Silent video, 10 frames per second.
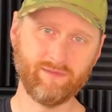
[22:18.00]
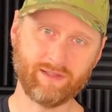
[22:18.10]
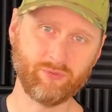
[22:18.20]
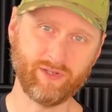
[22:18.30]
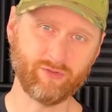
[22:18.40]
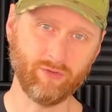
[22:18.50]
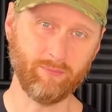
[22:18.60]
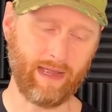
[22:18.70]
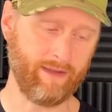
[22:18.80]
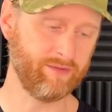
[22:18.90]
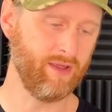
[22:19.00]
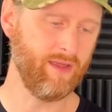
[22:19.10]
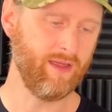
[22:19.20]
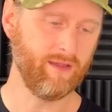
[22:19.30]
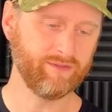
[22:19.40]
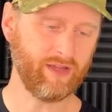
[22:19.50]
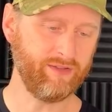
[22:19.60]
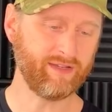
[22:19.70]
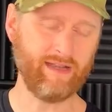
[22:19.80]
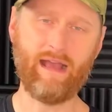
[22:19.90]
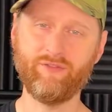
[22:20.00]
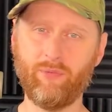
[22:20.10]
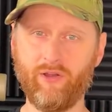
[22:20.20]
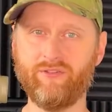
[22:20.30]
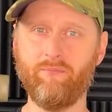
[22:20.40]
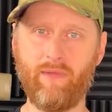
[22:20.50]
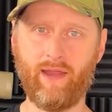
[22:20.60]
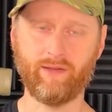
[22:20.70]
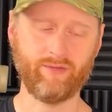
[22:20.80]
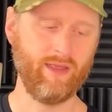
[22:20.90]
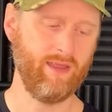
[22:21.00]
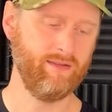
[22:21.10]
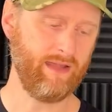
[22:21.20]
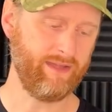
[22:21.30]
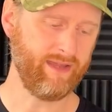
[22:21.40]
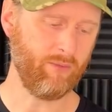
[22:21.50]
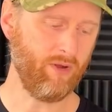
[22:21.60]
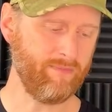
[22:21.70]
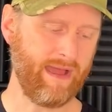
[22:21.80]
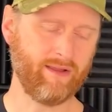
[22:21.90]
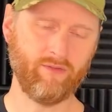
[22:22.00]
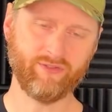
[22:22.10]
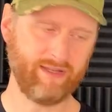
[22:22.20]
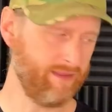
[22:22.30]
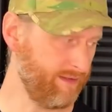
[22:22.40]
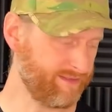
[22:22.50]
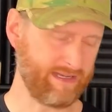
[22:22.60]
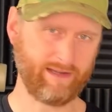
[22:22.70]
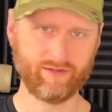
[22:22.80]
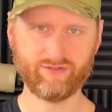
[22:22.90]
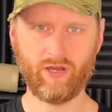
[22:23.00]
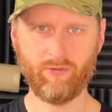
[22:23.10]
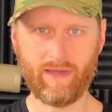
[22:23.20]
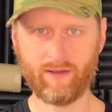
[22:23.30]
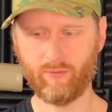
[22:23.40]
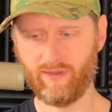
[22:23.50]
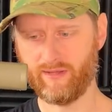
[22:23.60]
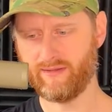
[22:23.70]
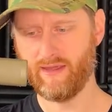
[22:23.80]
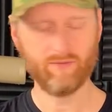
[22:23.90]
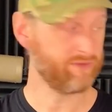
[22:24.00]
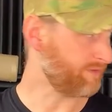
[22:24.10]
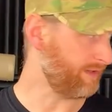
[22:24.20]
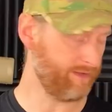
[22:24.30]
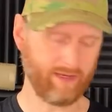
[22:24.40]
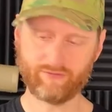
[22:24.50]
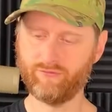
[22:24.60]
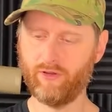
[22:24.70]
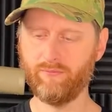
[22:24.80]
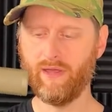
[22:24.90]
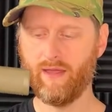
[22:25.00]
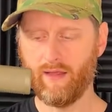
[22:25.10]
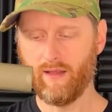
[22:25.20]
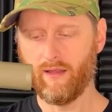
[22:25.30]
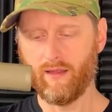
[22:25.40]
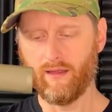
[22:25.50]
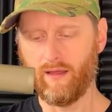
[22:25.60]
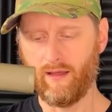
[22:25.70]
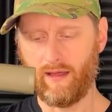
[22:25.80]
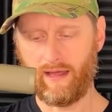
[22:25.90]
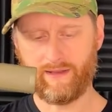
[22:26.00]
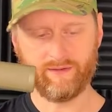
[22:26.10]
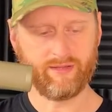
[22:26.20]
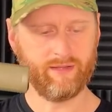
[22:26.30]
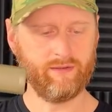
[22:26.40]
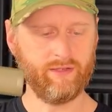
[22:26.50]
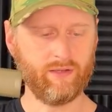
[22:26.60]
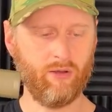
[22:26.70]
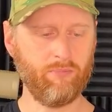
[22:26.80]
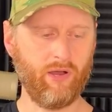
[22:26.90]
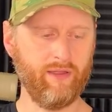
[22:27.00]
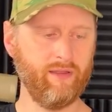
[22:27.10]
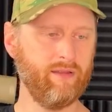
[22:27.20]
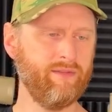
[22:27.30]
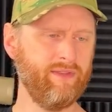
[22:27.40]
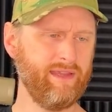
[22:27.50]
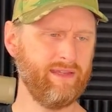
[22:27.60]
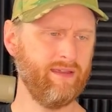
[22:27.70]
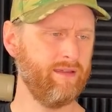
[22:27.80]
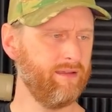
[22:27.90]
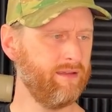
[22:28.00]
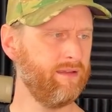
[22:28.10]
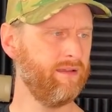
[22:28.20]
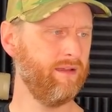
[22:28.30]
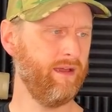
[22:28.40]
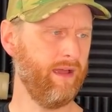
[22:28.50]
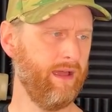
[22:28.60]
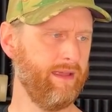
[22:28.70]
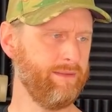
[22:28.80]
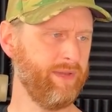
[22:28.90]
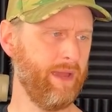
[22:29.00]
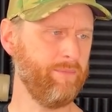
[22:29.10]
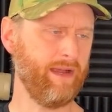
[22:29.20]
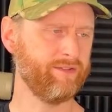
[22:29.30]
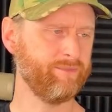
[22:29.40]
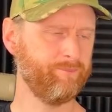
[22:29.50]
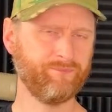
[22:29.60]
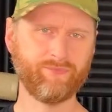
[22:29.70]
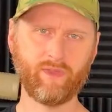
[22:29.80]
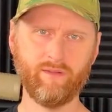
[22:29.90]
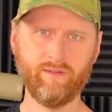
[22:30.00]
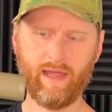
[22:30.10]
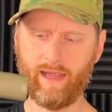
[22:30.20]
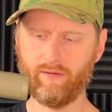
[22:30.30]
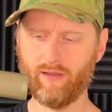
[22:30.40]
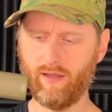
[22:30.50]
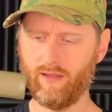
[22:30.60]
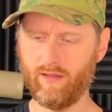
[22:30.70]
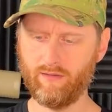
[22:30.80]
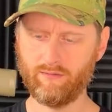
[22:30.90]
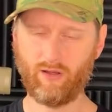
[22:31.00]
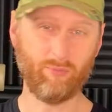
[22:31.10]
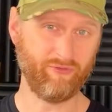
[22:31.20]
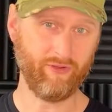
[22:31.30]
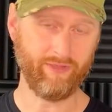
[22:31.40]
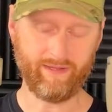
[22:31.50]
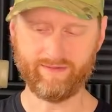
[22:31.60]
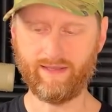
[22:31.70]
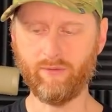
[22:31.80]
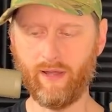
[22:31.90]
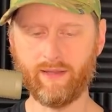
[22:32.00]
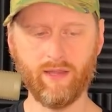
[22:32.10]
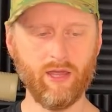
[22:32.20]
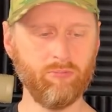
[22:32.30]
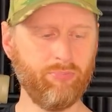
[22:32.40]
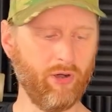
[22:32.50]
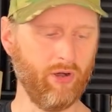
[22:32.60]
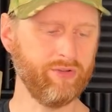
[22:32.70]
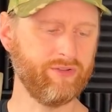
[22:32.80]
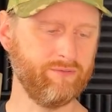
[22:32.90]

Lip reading: what it's all about. So you're going to have to buy some mags. Now you get one mag, obviously the Stanag style mag with it, which will go in the next room, and you go and buy the EPM mags. Now, I prefer these anyway, but